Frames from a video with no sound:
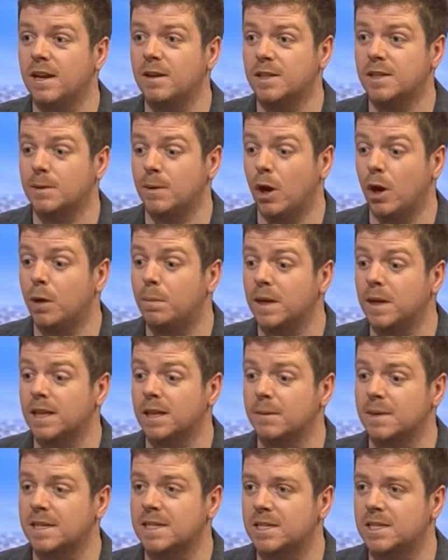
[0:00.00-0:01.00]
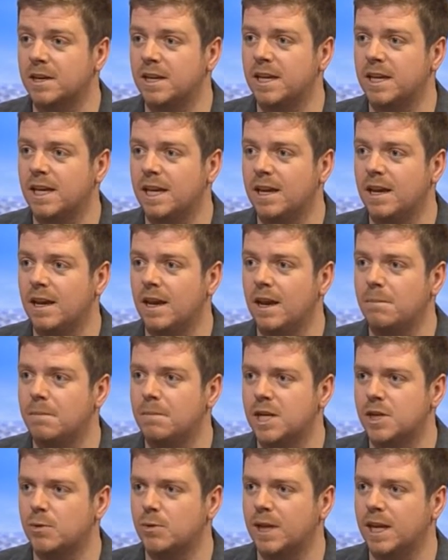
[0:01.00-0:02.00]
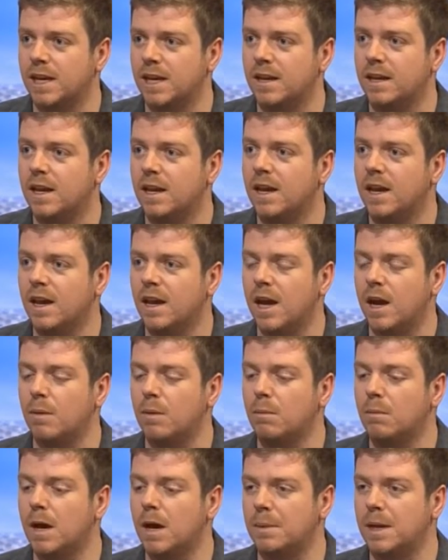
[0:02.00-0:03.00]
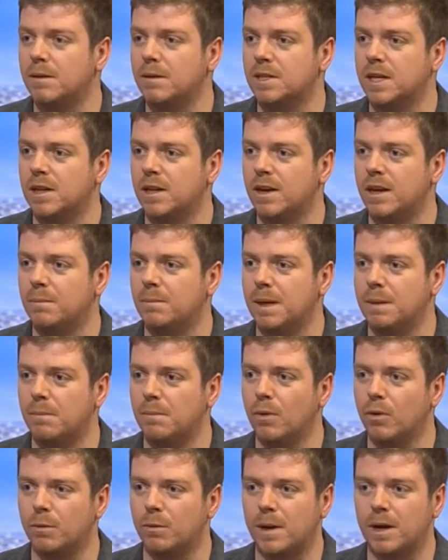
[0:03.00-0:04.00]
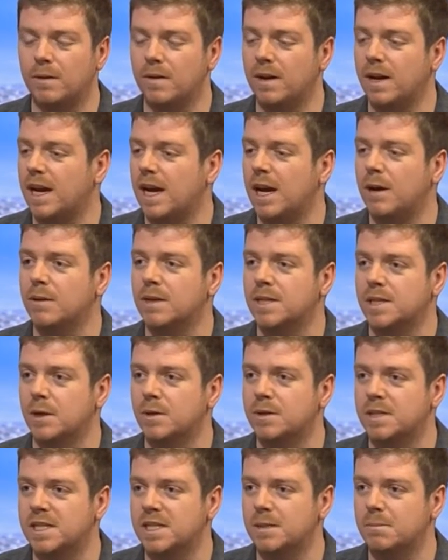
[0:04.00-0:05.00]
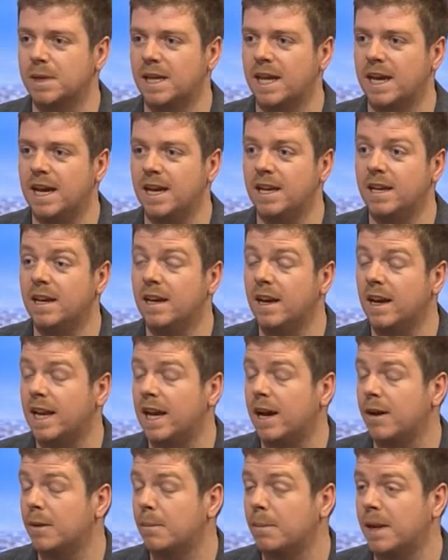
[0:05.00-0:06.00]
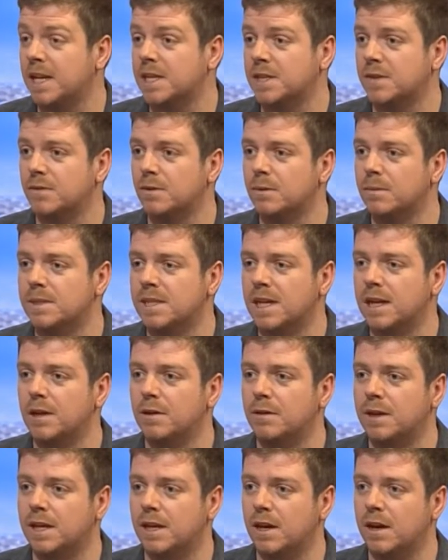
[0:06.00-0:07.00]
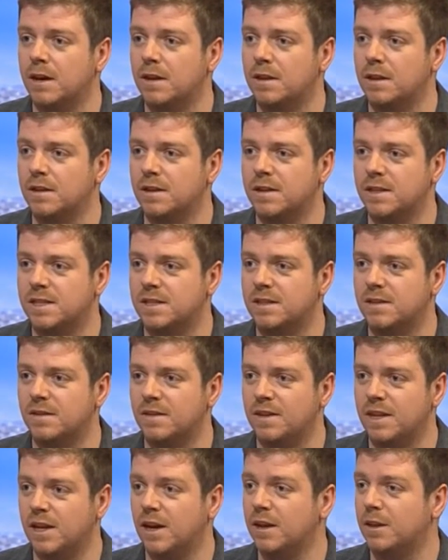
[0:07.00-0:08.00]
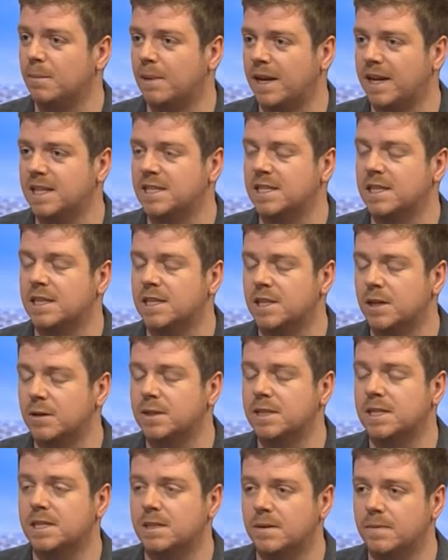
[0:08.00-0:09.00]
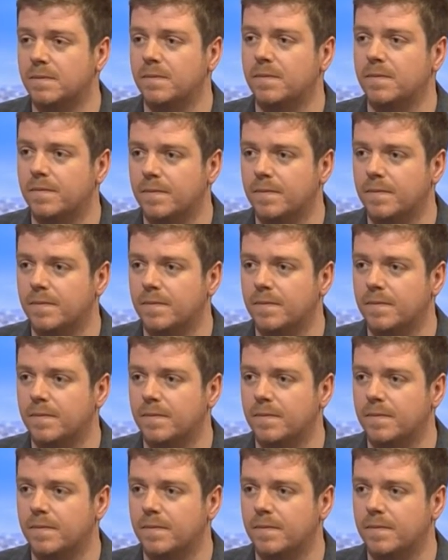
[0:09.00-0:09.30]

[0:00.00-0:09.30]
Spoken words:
So we're hoping that by studying it and measuring it, we might be able to learn a bit more about how our solar system began and how the planets formed, including Earth and the other planets in the solar system.